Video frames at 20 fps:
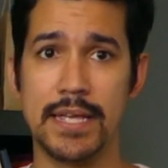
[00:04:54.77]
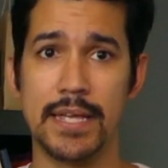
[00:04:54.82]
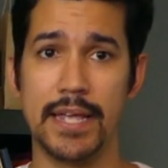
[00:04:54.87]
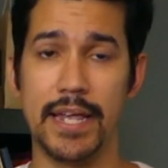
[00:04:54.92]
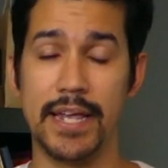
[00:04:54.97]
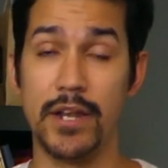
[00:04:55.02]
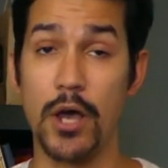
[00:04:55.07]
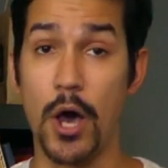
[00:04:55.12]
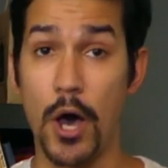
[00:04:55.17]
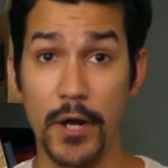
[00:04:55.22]

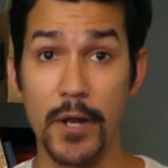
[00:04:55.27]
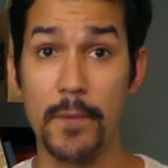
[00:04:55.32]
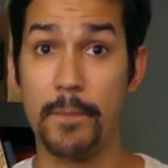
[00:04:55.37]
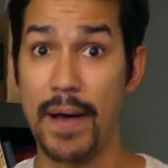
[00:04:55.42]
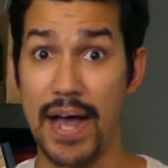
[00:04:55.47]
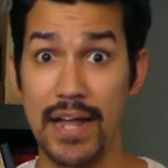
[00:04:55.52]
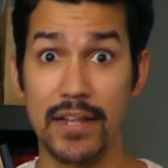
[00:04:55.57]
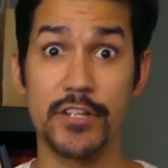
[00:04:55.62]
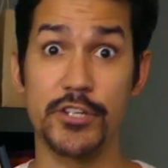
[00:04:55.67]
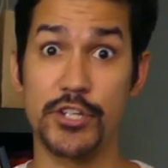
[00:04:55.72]
an
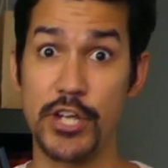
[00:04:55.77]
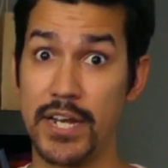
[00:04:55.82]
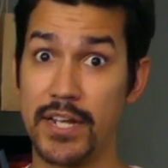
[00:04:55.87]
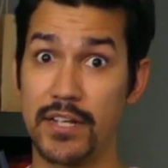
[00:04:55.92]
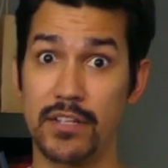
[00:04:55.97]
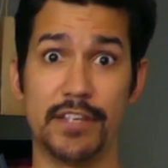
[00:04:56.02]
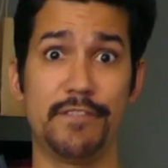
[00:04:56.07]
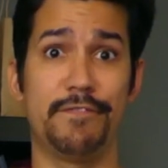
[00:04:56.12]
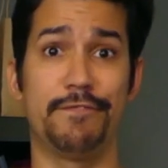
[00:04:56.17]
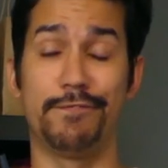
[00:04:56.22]

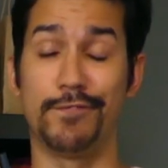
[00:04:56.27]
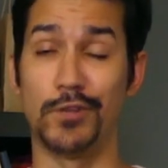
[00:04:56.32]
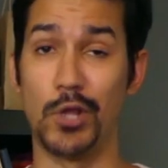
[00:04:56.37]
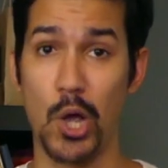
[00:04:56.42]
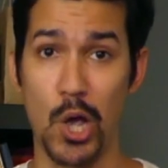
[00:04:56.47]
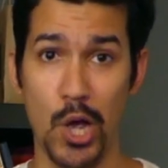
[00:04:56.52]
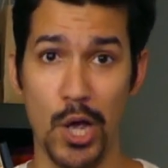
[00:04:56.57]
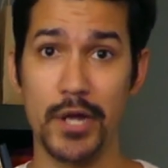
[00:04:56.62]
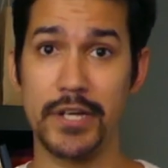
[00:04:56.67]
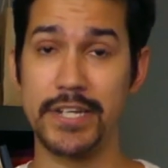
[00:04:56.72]
unapologetically
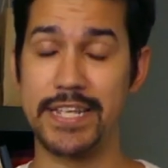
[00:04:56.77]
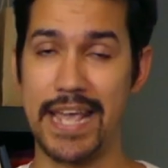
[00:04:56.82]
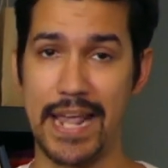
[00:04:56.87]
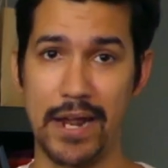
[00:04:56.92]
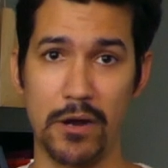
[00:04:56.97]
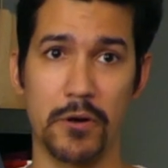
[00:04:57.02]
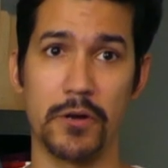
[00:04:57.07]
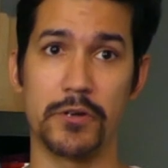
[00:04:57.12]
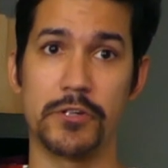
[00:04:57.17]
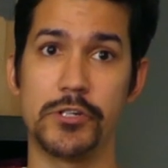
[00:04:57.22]
flawed
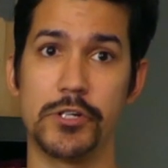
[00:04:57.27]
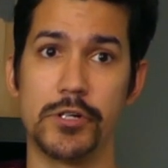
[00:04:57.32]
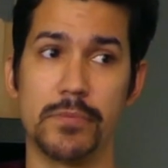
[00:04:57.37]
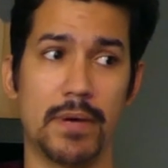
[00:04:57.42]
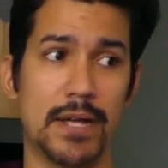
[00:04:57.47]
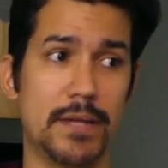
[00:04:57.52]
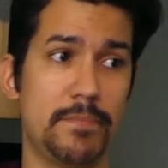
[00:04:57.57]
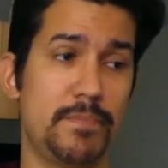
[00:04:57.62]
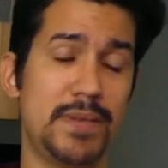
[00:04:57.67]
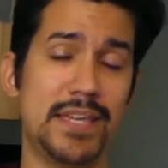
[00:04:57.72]
character
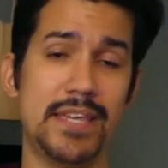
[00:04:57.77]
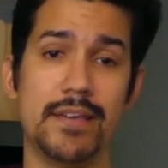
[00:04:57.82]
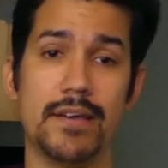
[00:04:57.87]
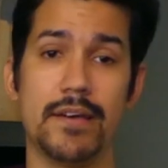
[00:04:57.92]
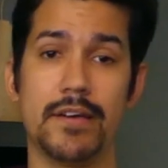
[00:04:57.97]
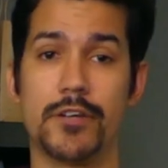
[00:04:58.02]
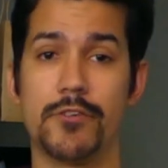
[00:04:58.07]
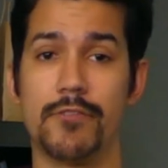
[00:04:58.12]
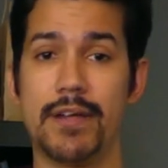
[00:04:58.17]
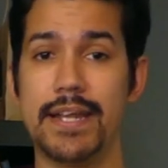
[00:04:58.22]
might be
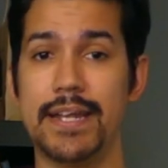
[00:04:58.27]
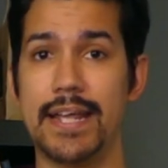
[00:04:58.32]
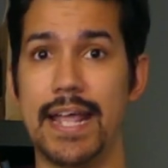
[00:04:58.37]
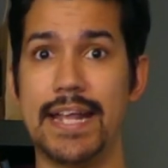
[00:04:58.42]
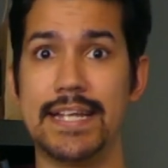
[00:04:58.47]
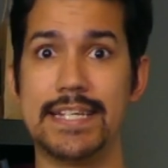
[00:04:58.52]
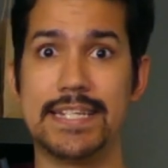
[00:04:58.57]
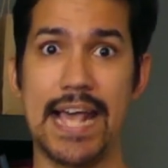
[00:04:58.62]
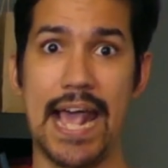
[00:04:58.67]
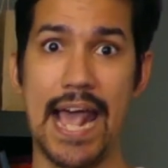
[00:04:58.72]
a great
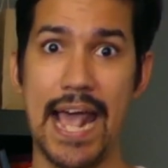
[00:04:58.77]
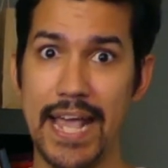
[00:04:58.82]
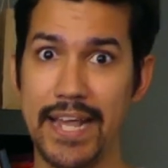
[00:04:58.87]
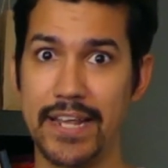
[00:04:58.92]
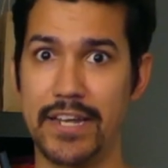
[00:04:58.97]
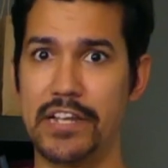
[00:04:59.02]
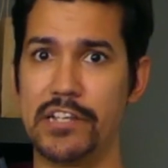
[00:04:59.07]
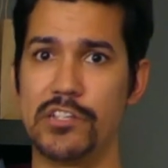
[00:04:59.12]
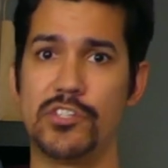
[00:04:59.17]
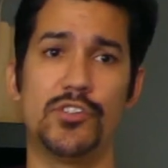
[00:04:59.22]

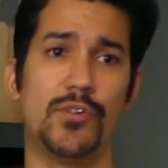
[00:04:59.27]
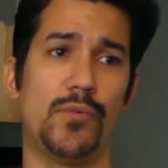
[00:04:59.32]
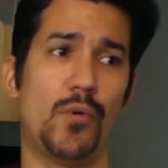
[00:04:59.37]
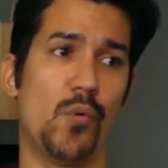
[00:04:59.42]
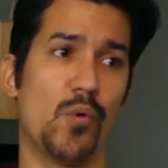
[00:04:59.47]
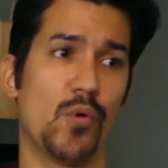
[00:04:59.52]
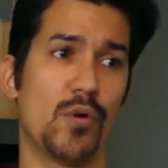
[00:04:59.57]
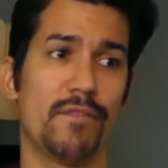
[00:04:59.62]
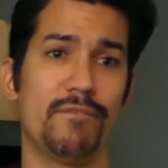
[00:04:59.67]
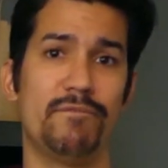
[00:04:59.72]
antagonist
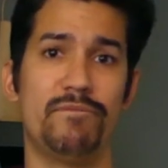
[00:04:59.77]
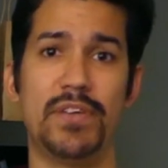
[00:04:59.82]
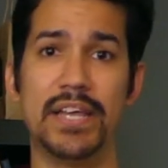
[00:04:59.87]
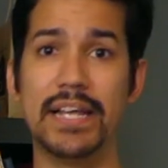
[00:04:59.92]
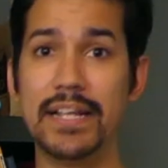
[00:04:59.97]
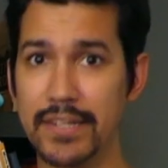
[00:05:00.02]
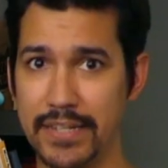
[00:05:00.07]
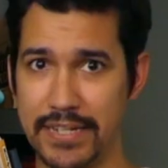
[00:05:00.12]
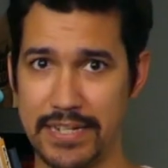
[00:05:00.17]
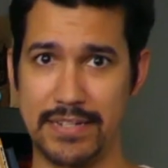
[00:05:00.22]
or
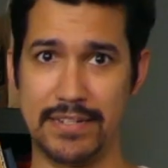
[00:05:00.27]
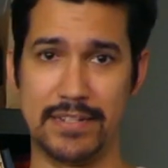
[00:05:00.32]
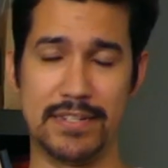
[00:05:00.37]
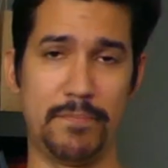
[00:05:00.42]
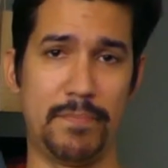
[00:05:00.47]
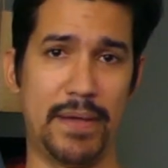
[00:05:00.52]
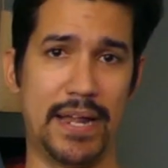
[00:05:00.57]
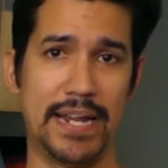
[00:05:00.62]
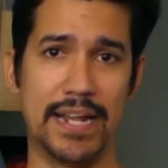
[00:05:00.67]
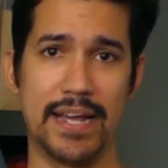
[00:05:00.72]
villain,
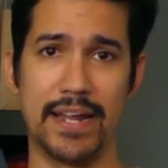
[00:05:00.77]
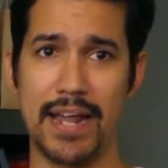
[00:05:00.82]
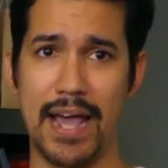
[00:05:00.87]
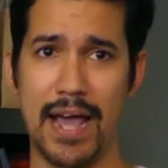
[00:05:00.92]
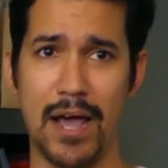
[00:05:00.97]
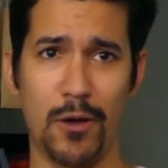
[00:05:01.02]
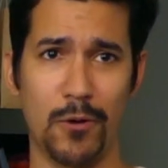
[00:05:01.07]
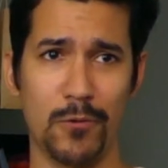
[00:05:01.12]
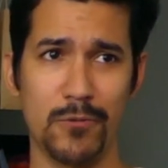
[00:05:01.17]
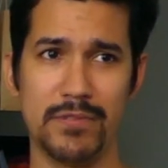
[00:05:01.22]
depending on
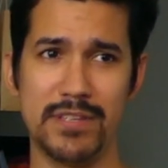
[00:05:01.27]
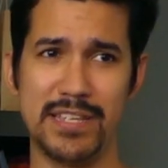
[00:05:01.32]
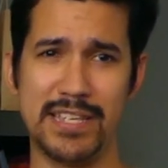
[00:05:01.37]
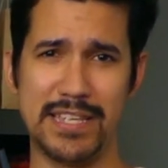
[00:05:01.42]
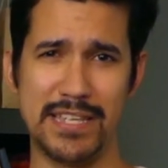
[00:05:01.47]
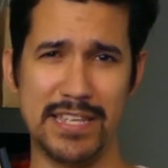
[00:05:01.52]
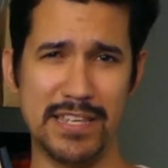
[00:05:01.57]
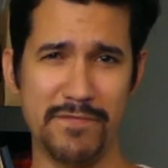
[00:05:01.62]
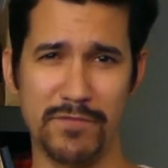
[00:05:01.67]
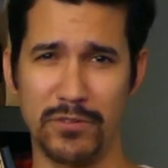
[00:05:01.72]
how
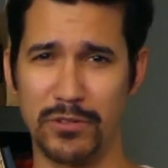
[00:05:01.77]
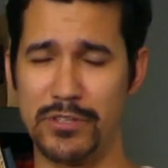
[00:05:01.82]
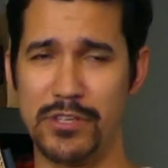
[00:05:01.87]
evil